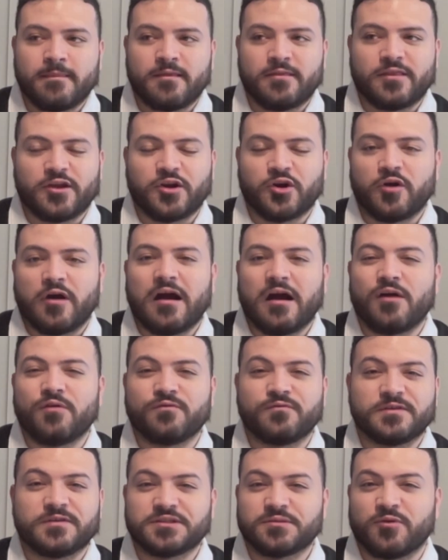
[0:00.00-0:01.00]
they don't know how
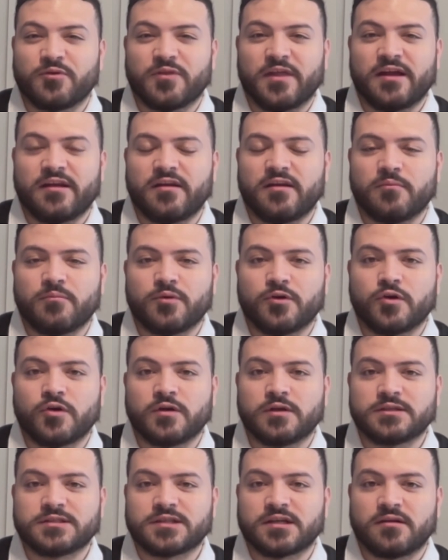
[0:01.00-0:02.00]
feasible that number
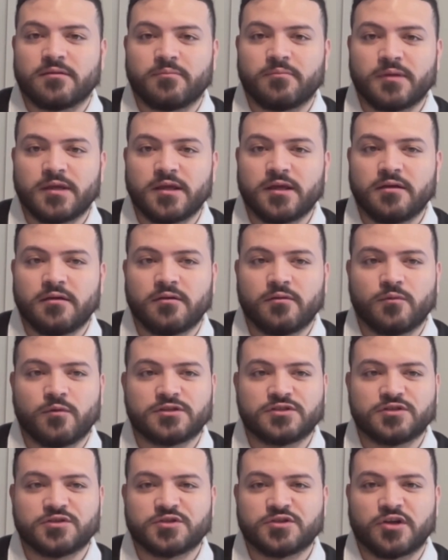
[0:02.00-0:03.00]
is going to be
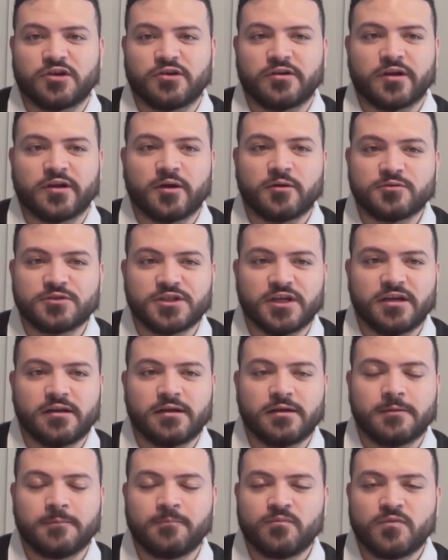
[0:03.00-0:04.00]
once you start
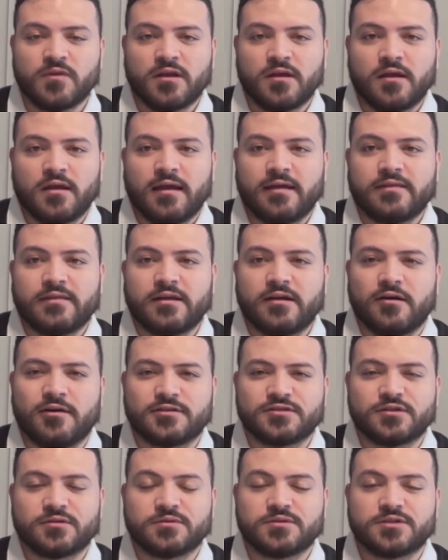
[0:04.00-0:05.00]
negotiating. And then
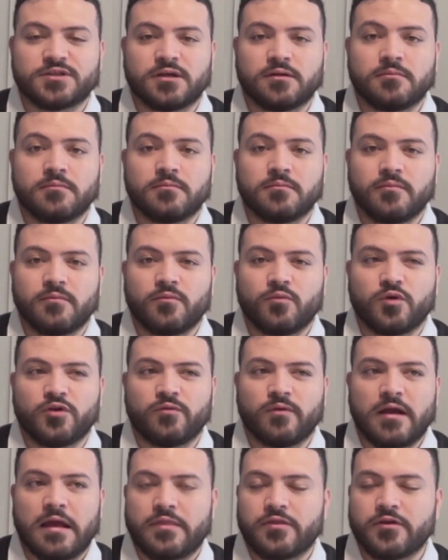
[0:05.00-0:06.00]
also, some
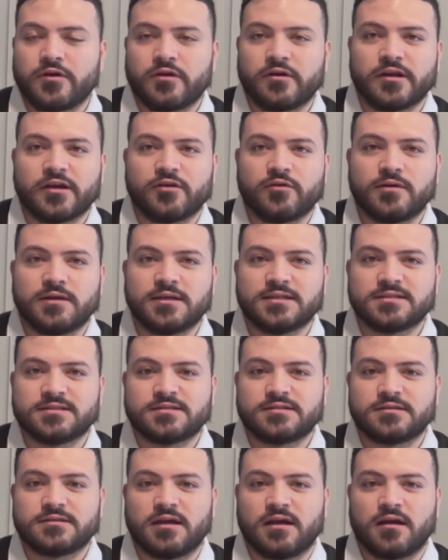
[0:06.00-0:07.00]
would rather
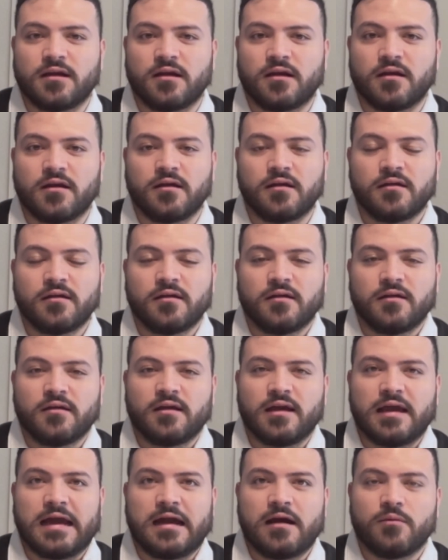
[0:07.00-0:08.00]
increase uh,
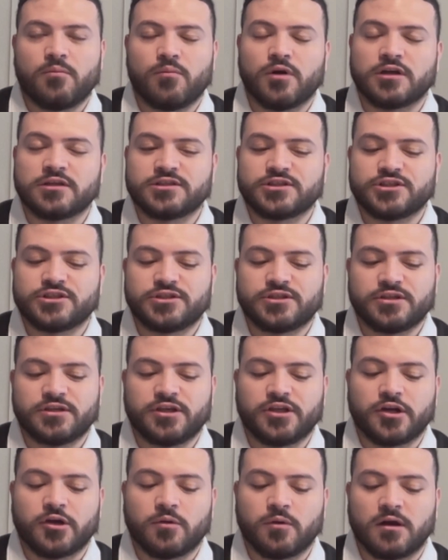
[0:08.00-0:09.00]
how much
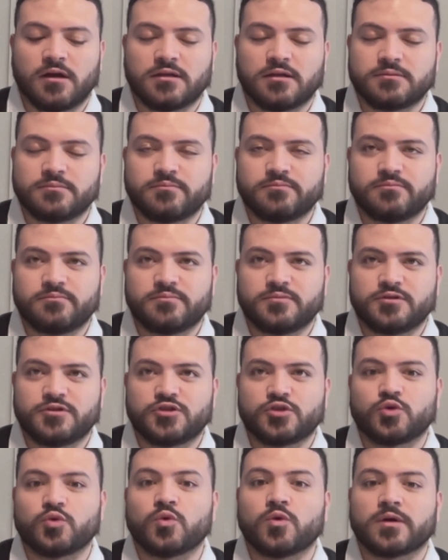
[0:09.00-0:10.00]
you know a
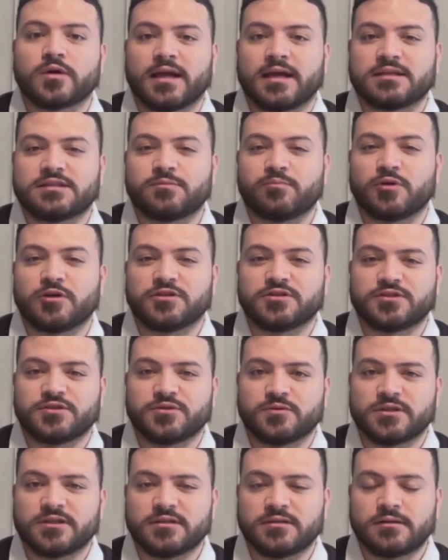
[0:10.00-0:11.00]
school gets per
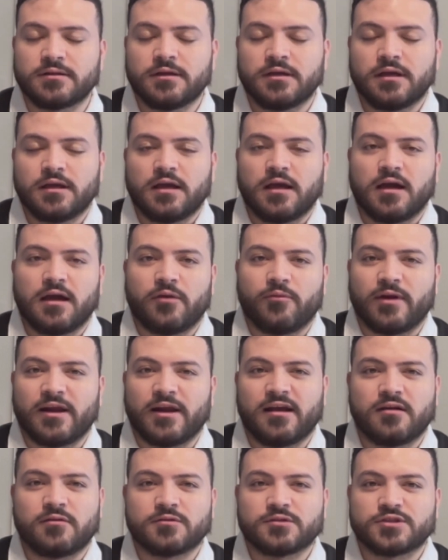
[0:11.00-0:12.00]
student. Uh, right
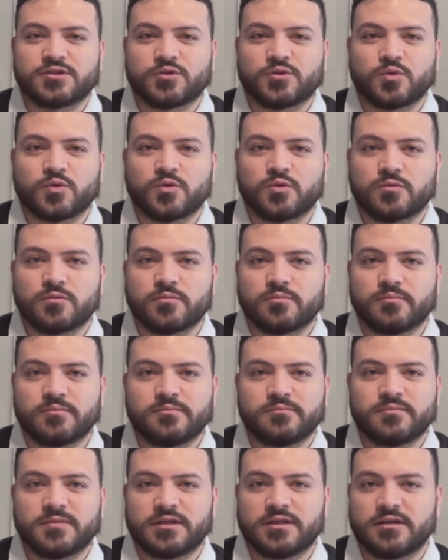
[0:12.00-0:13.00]
now, a school
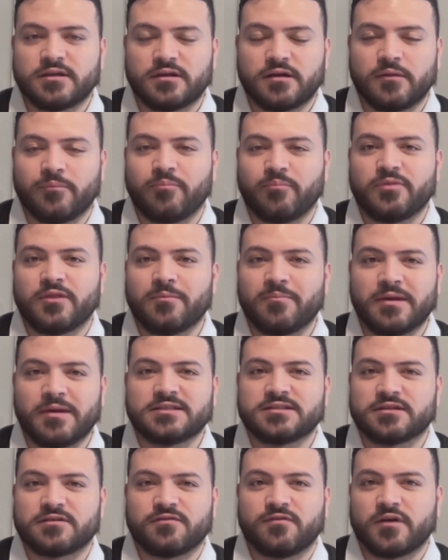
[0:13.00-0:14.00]
it, eh, uh, the
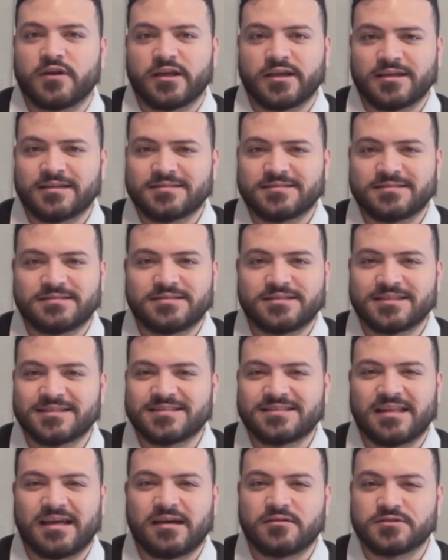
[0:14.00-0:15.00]
basic funding is
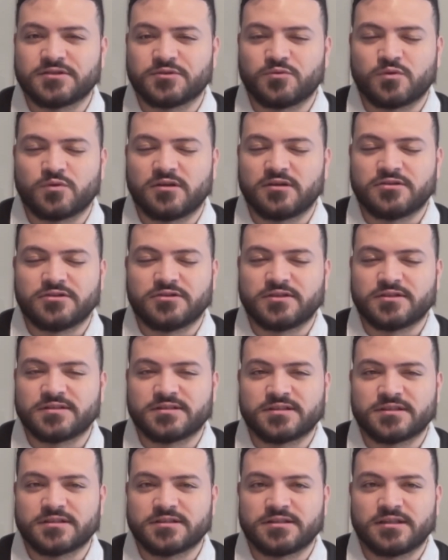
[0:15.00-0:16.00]
six thousand one hundred and
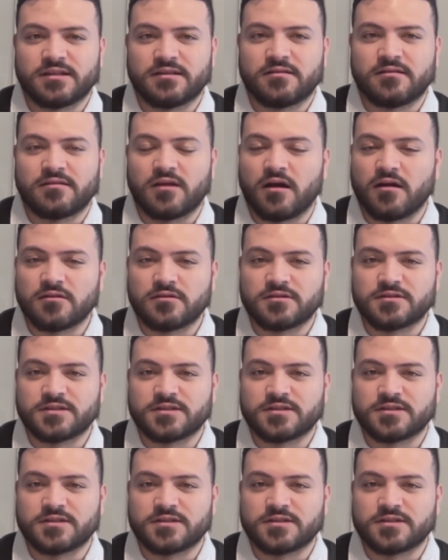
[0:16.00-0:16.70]
sixty dollars